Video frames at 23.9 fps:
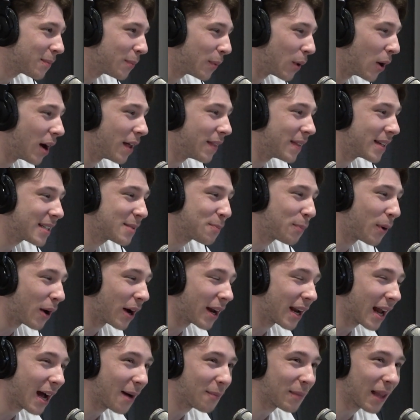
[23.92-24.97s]
But at this
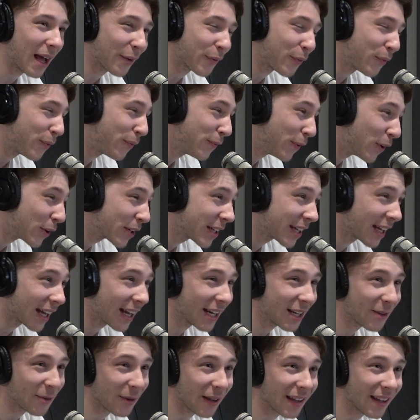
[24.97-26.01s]
point, I'm like, fuck it
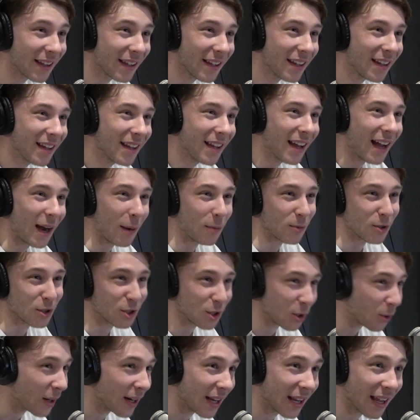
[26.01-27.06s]
anyway. I'm just
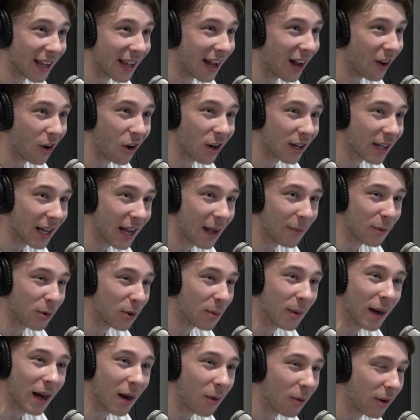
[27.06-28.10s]
doing it. I don't care. I'm doing
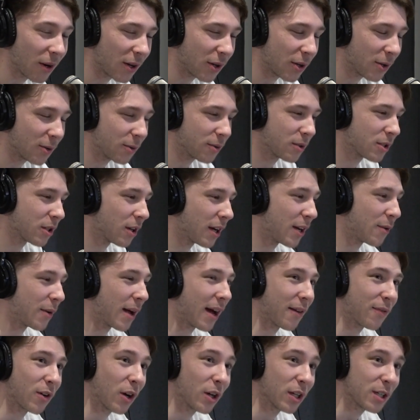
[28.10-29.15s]
what I want to do. So anyway,
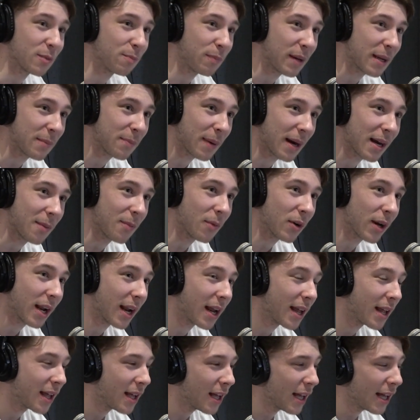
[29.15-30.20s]
I've got this big bag of money.
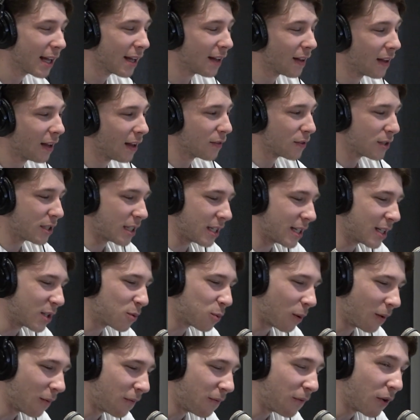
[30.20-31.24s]
Seen this
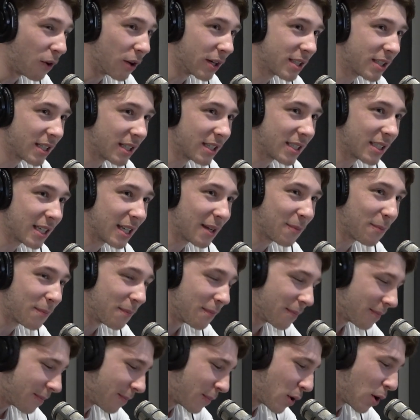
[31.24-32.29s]
140cc
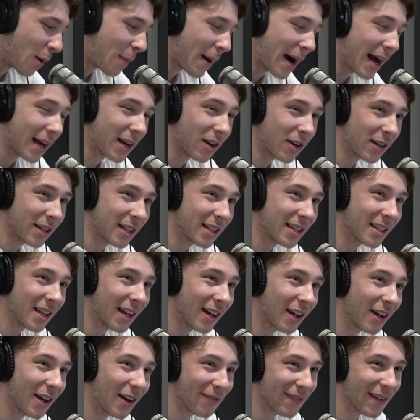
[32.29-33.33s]
motorbike on
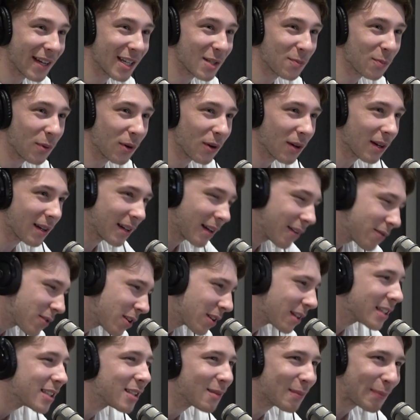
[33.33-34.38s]
Facebook. I've
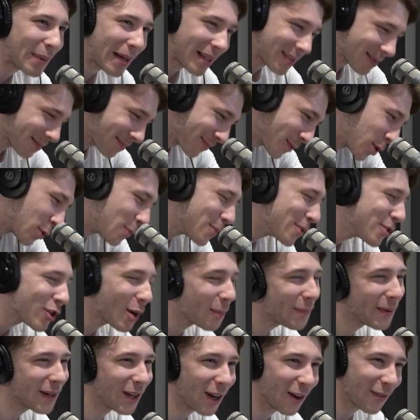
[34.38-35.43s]
gone, listen, pal, come and
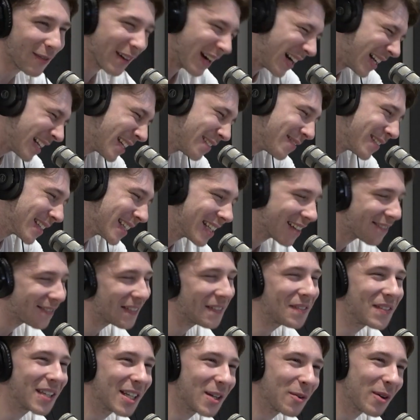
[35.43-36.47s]
drop it off. I'll even give you
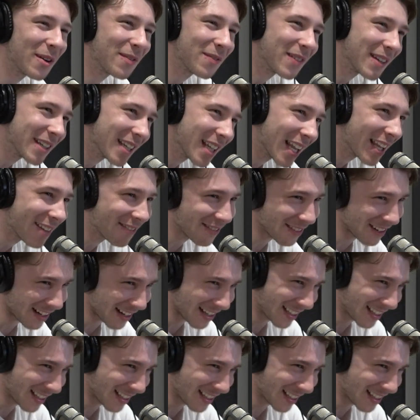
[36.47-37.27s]
50 quid for the delivery.